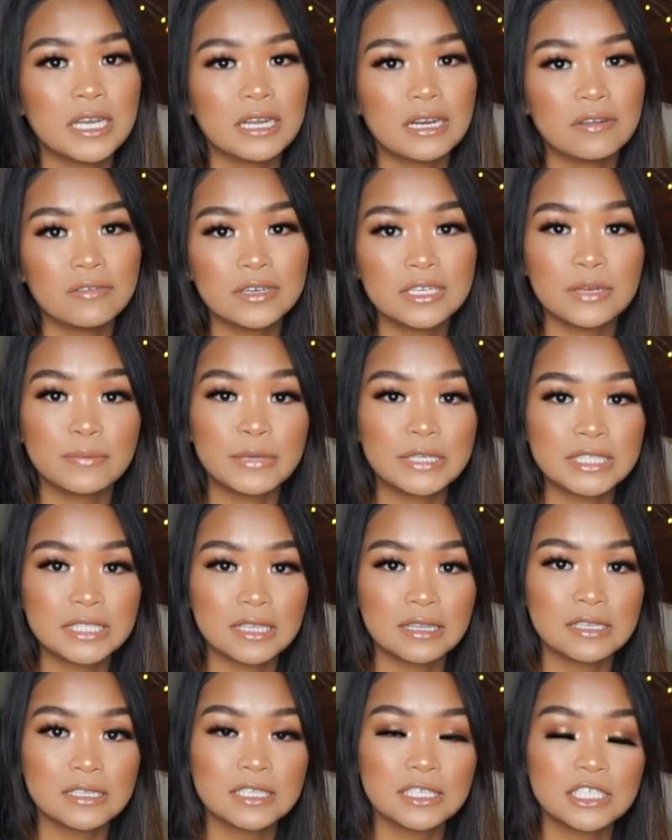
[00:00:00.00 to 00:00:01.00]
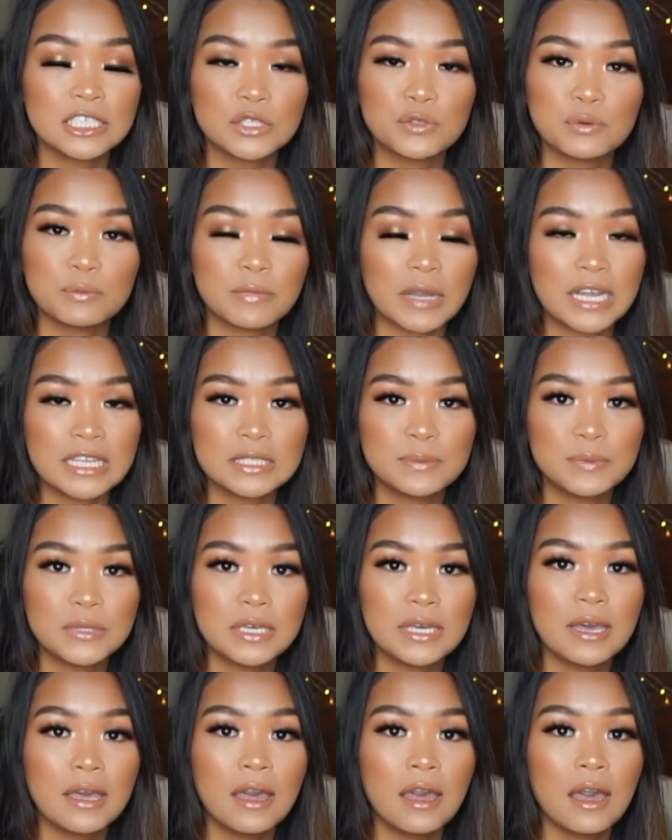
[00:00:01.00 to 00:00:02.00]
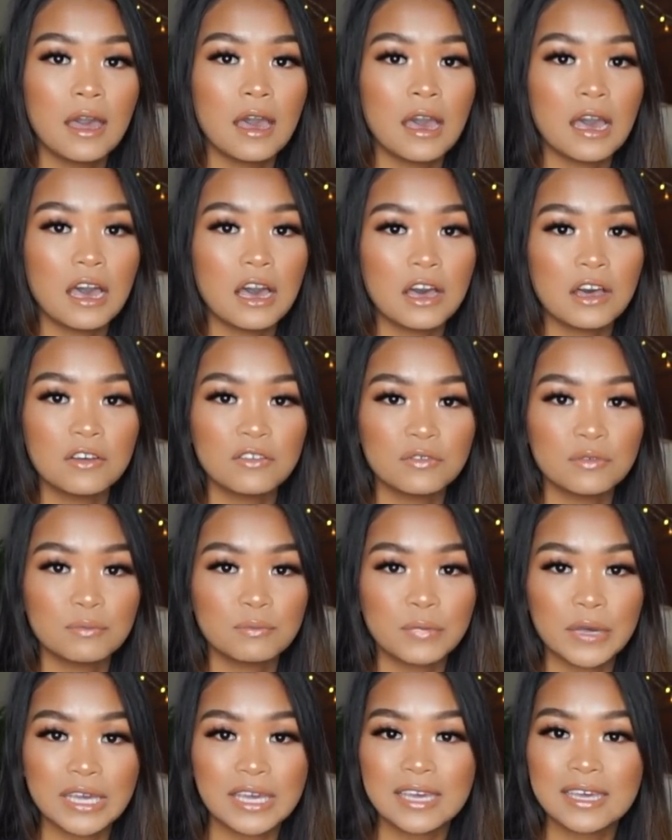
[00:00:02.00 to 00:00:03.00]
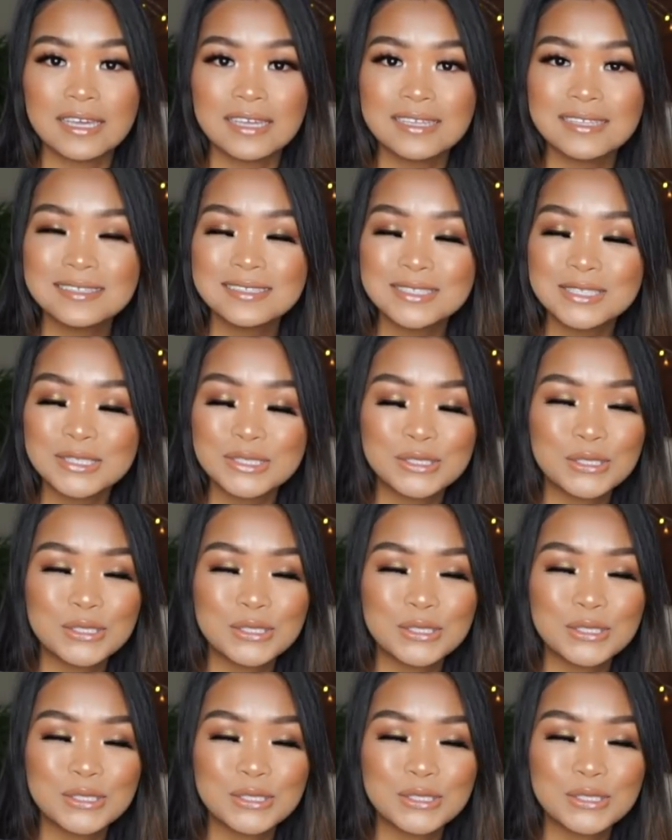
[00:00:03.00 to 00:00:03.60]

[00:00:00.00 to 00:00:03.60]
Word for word: and every time I see this, it just reminds me of my kittens.